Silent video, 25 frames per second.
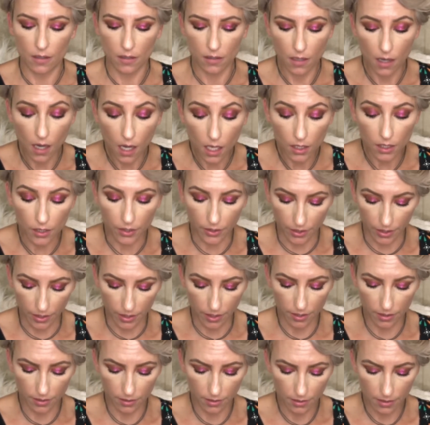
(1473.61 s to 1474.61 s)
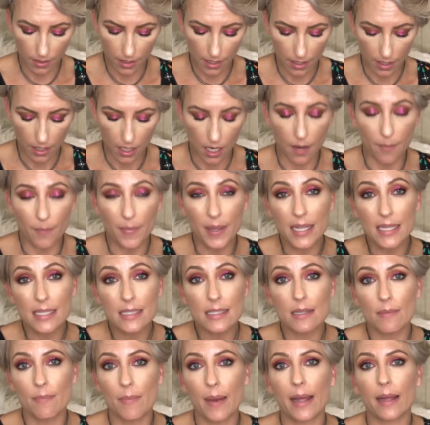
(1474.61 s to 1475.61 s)
color come
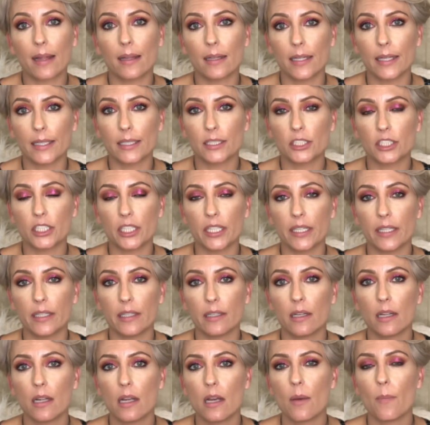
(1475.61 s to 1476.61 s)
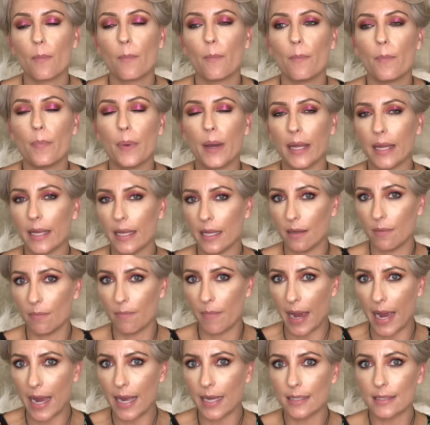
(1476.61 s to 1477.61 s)
into my collection, but in
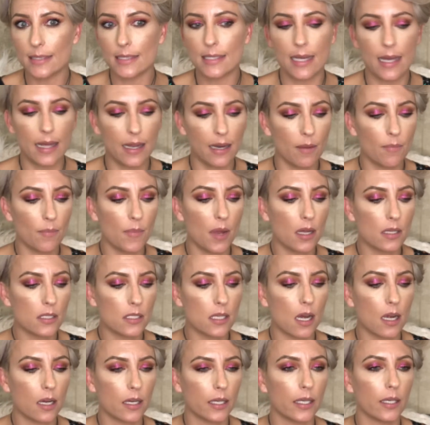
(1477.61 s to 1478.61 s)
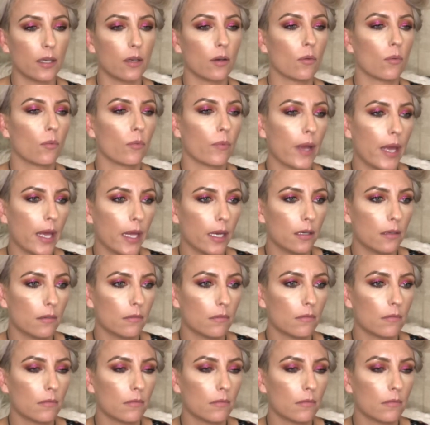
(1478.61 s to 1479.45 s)
mattes, and I'm not talking red.